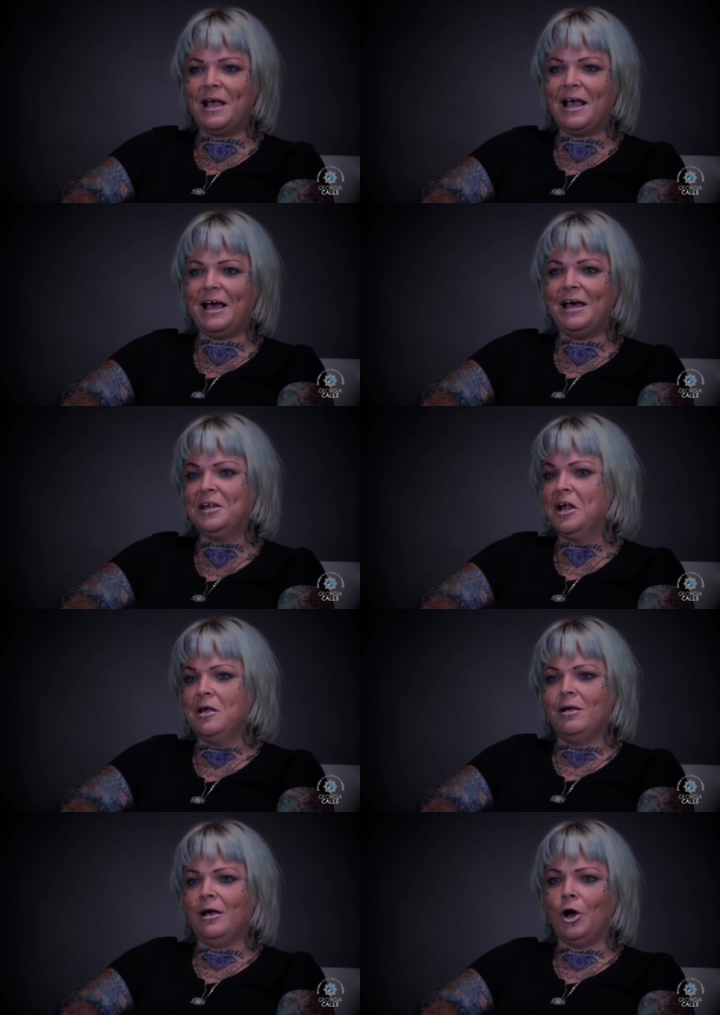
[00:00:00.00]
me. I had
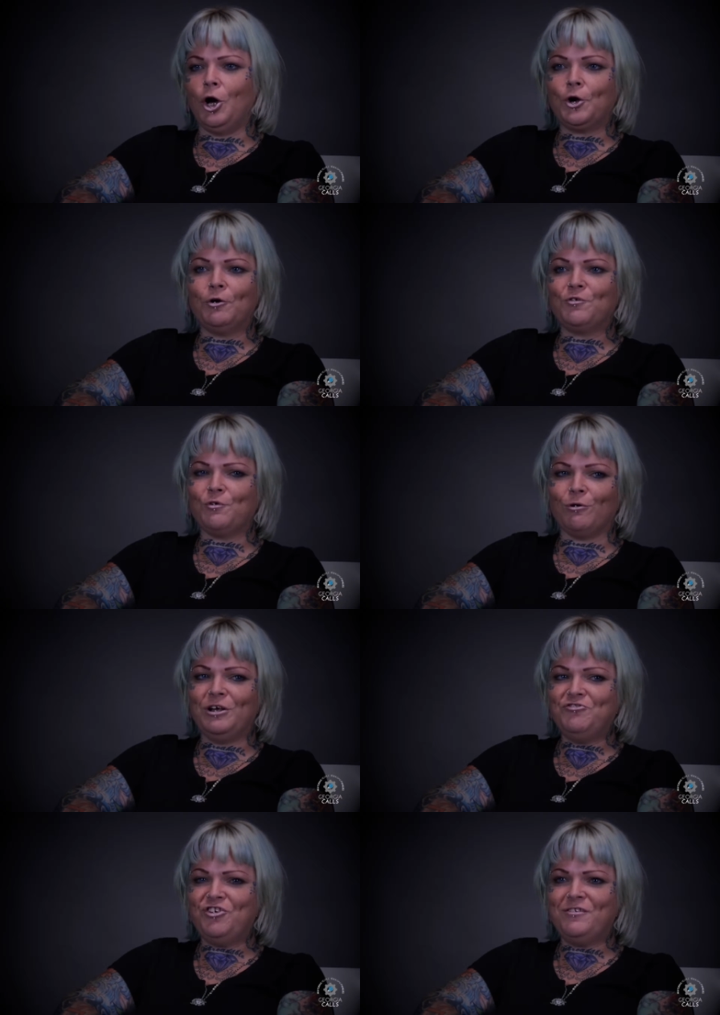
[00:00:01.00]
a hundred
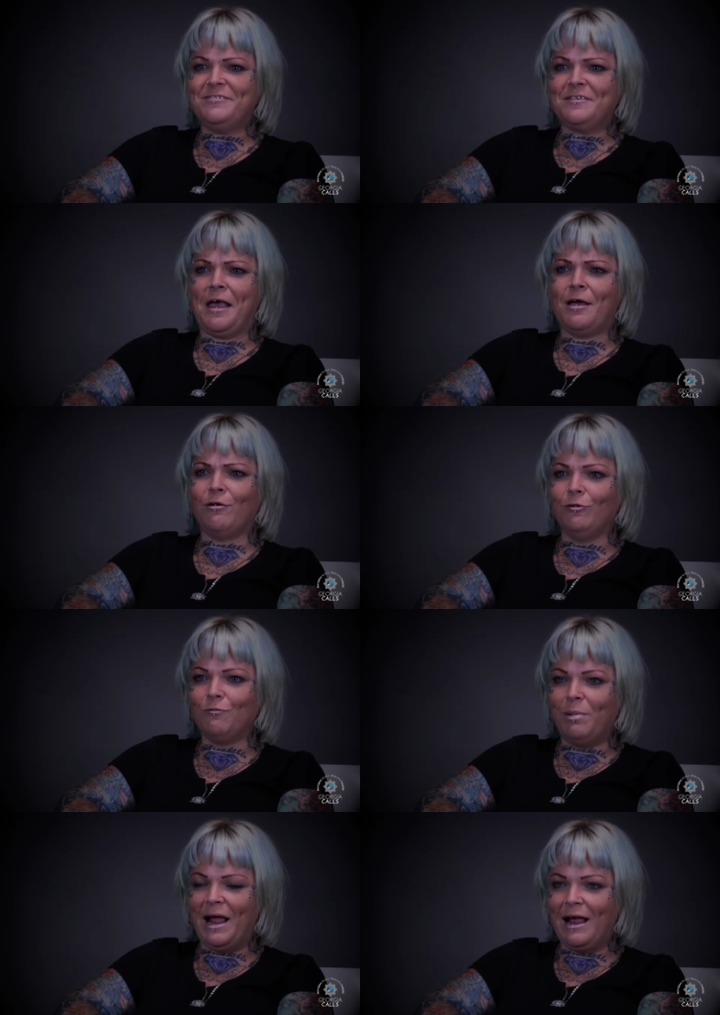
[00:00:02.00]
syringes,
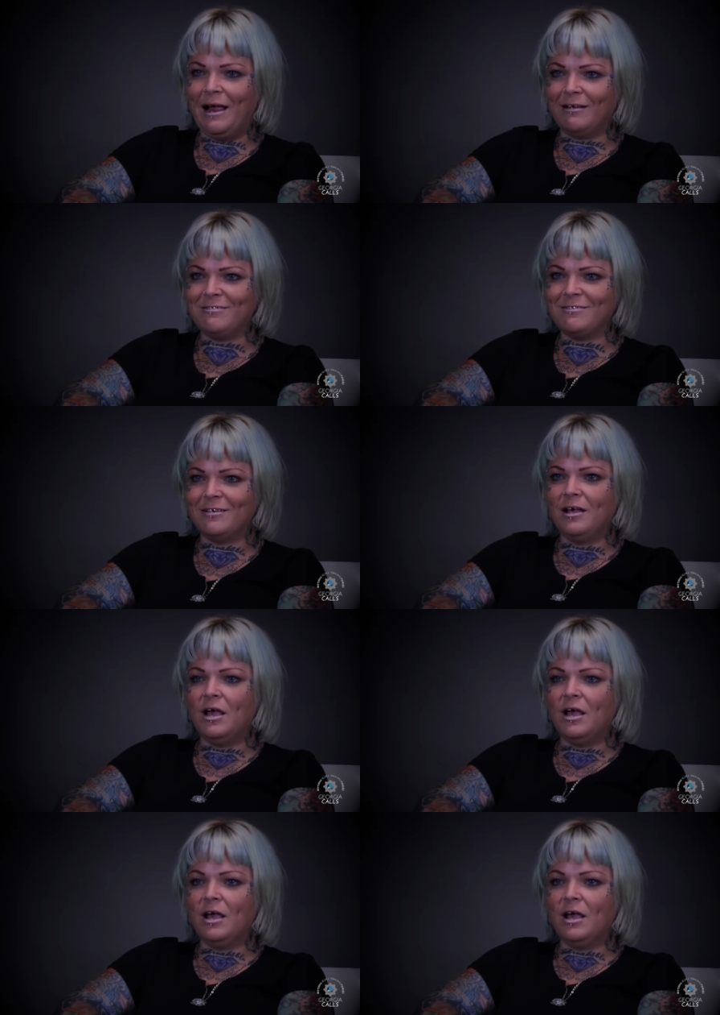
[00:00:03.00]
scales, bags.